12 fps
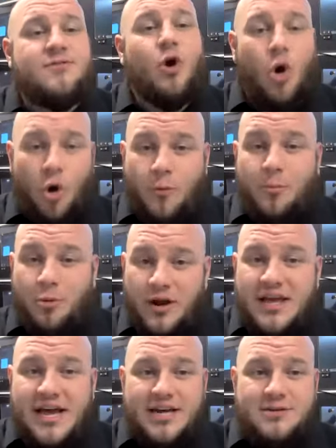Whole
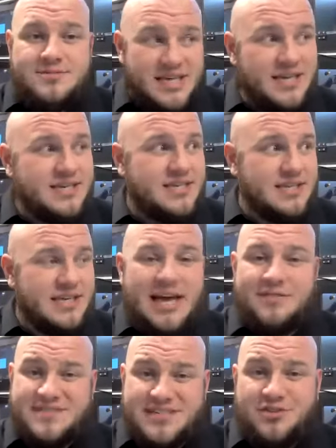prey items technically
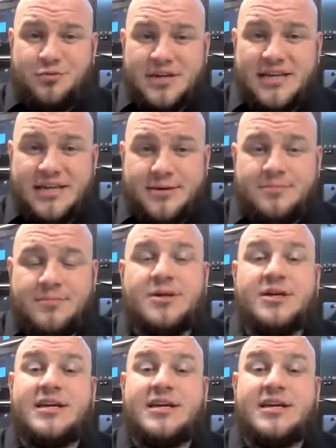have D3 in them